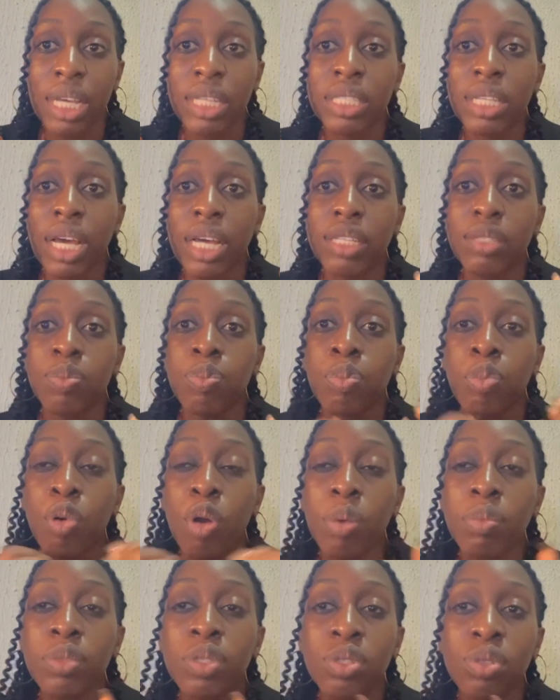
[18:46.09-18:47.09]
Then
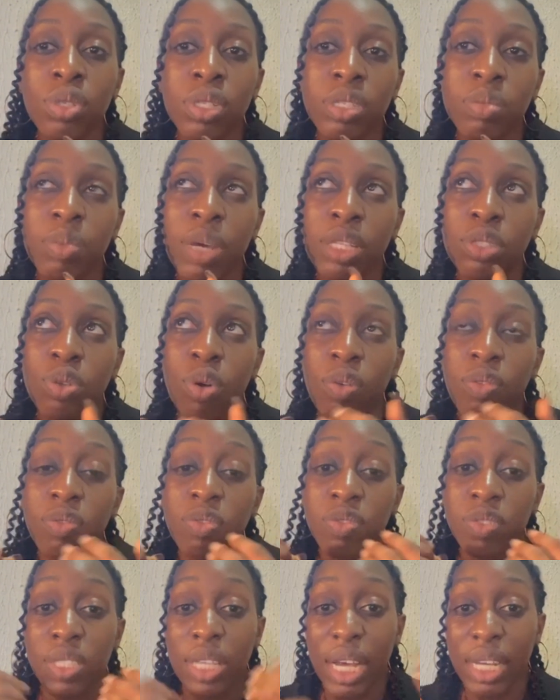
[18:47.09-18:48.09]
prompt treatment of
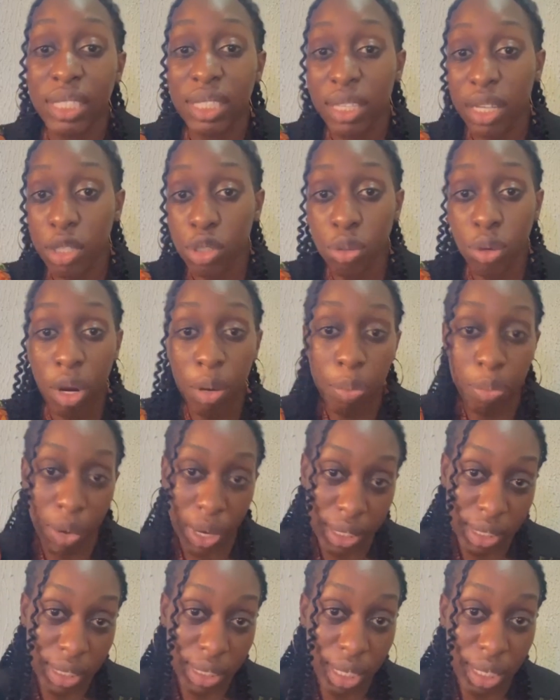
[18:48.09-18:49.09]
their sexual
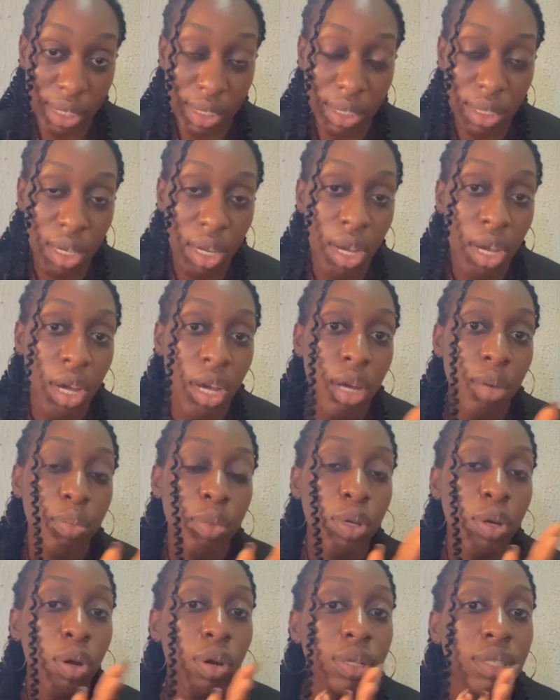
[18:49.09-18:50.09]
partners,
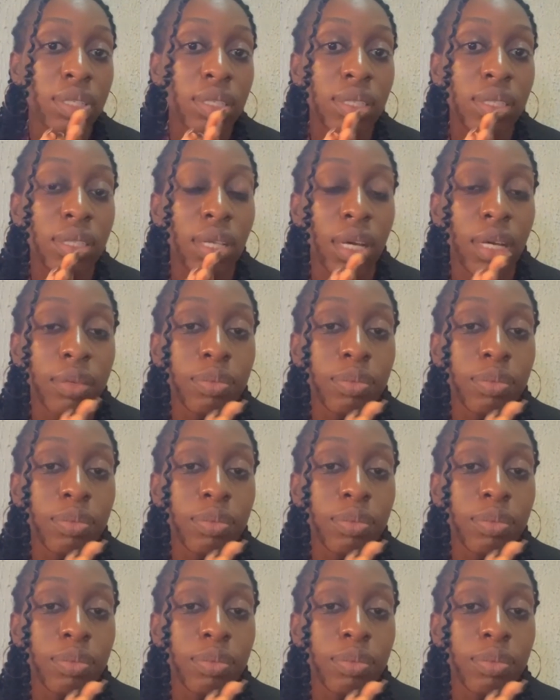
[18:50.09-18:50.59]
because